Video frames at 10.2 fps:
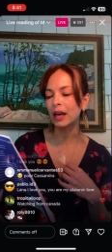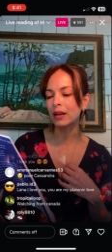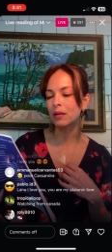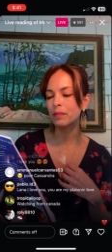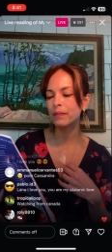he'd
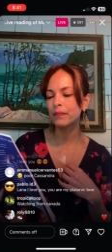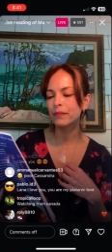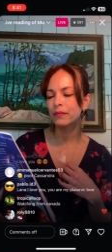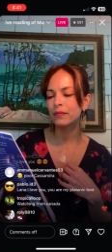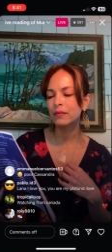been
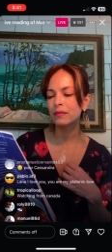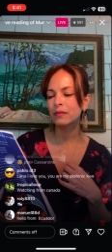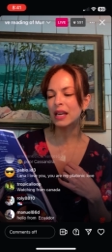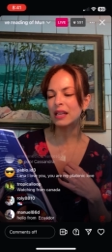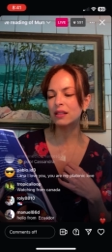joking,
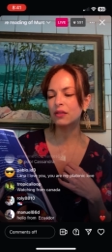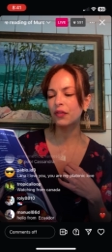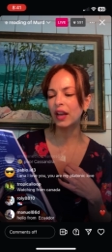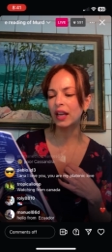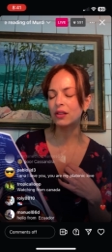but
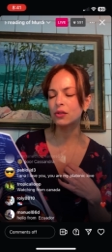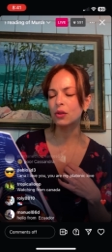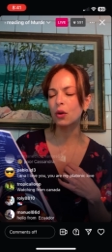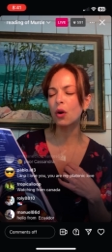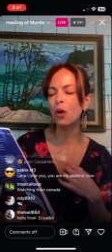
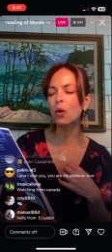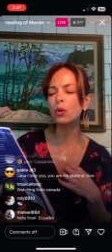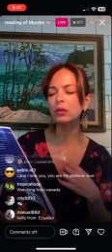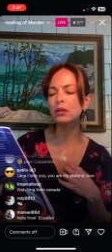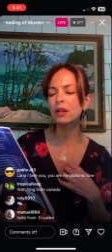looking at
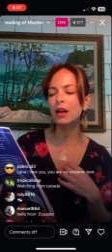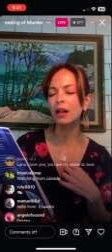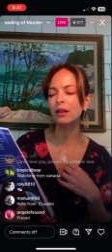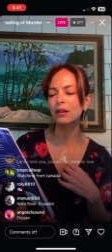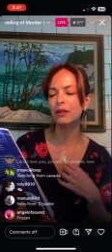him,
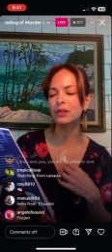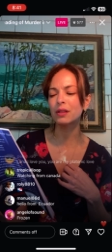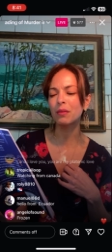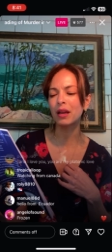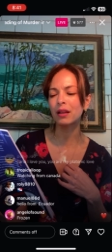
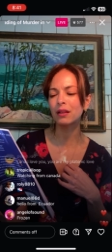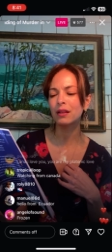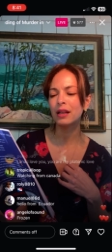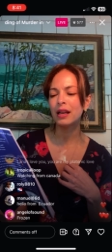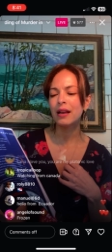at his
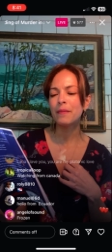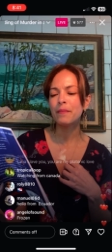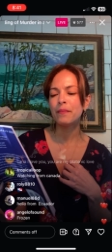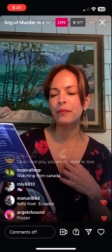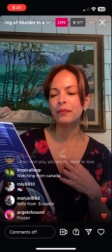face, the
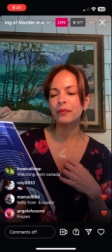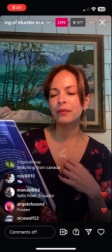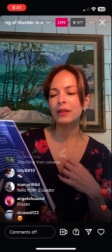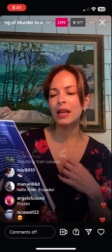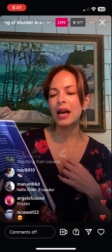
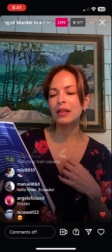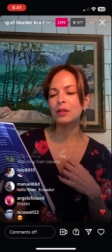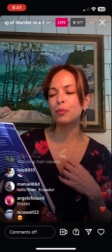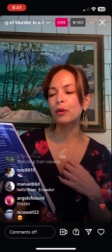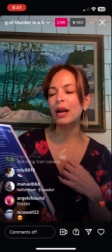cold
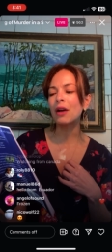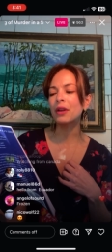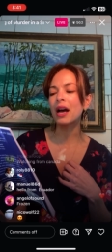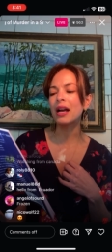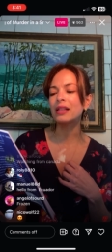color of
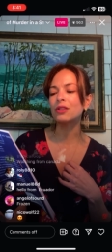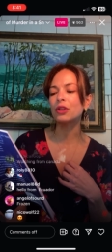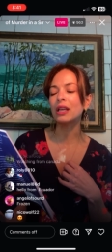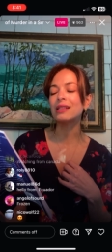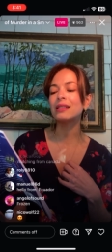cement,
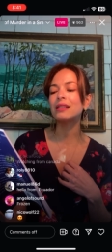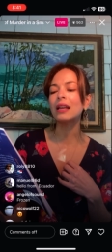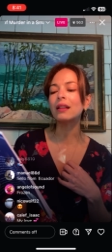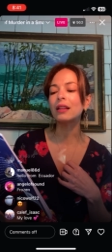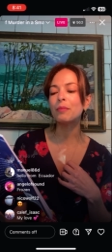
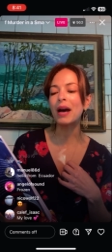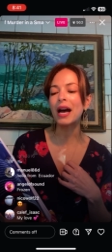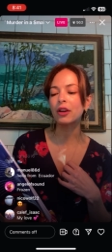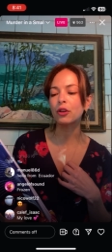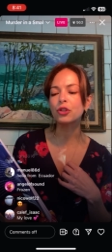
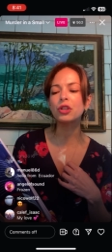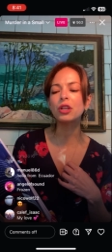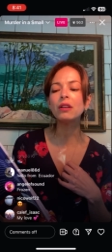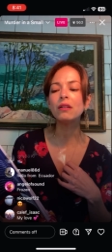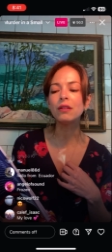at his
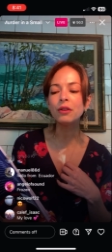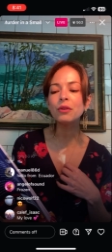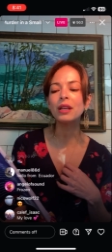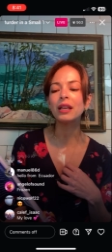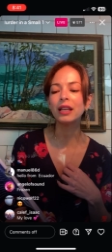brown
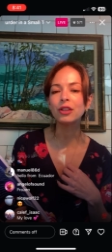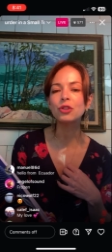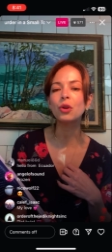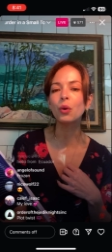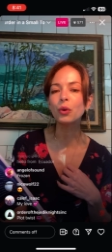eyes
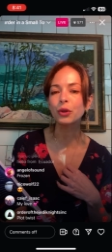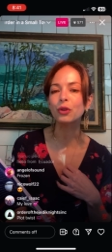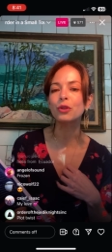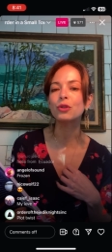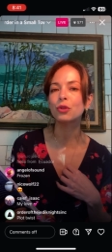looking
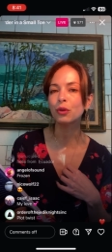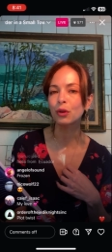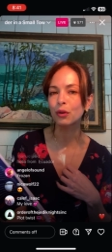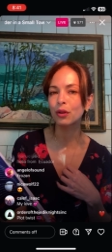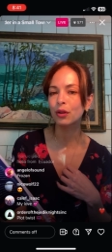steadily
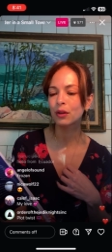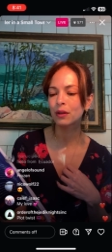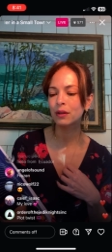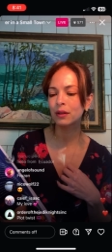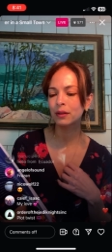back at her, she
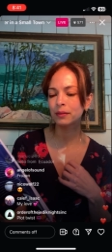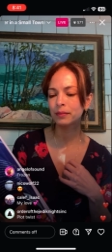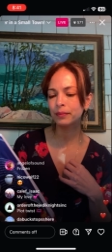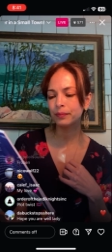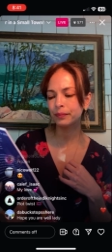knew
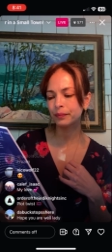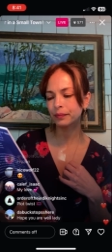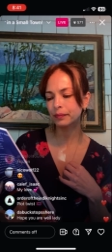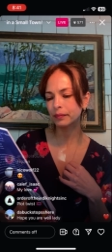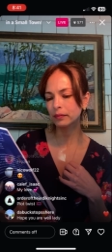that he had
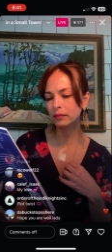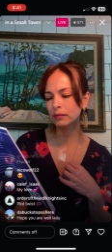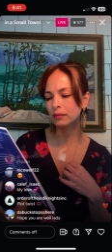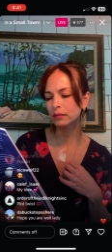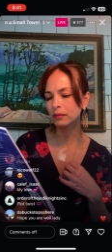told her
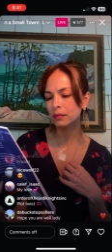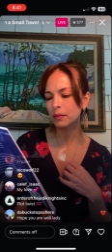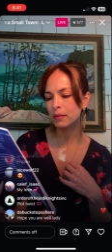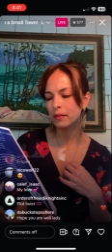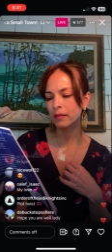the
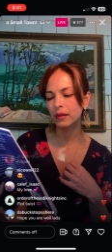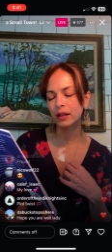truth.